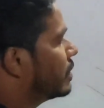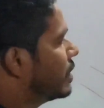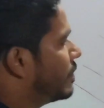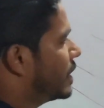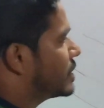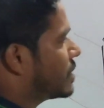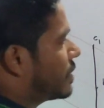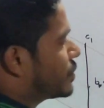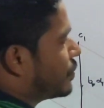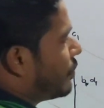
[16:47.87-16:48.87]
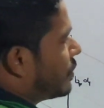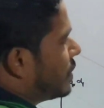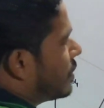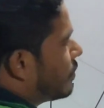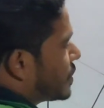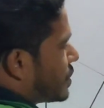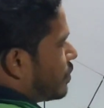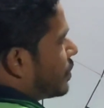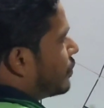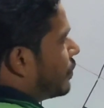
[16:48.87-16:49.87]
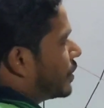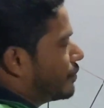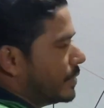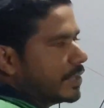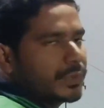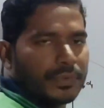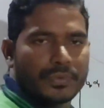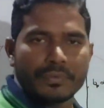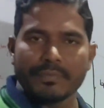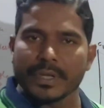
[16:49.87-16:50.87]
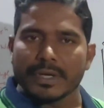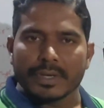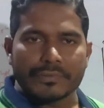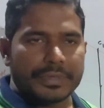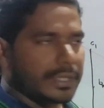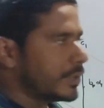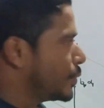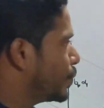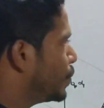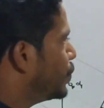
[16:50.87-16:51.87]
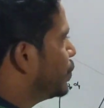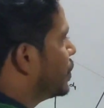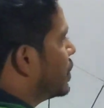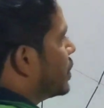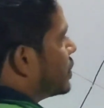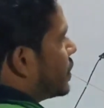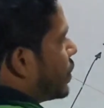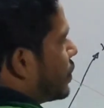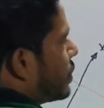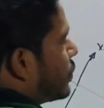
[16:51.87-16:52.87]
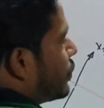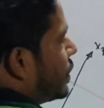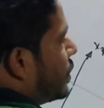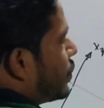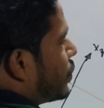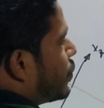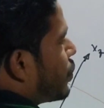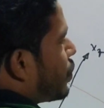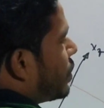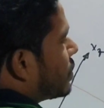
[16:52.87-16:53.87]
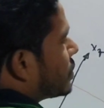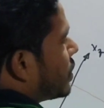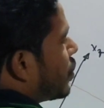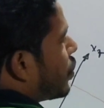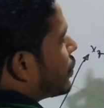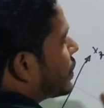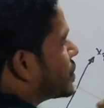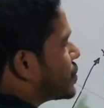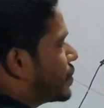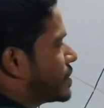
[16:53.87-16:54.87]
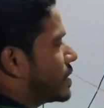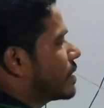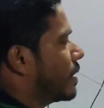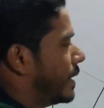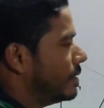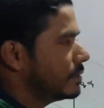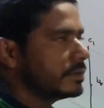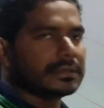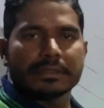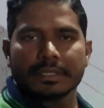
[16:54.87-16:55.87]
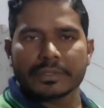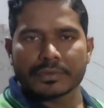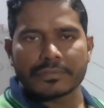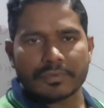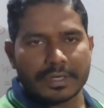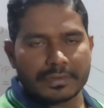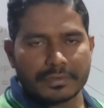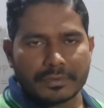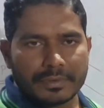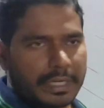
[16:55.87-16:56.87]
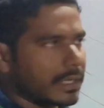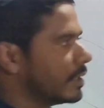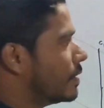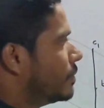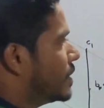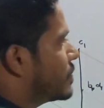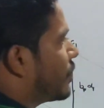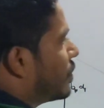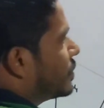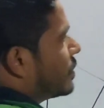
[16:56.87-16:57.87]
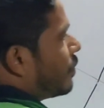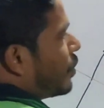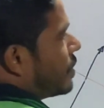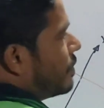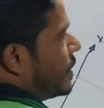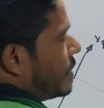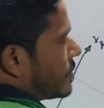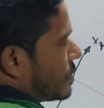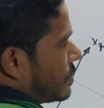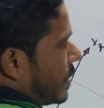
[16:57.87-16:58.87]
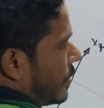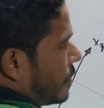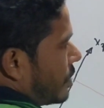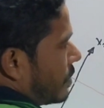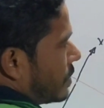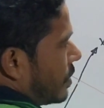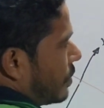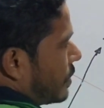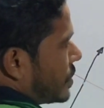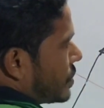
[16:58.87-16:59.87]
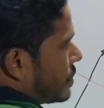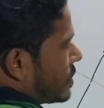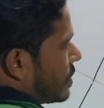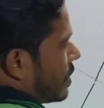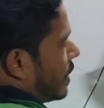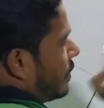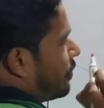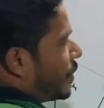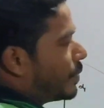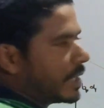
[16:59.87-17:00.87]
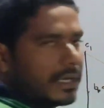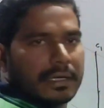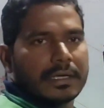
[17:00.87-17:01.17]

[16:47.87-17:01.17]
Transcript: deep and strike. So for that, first of all, what we need to do, we need to draw the longest horizontal line into the front. Okay, means from the point B, so I have drawn the longest horizontal line. Okay,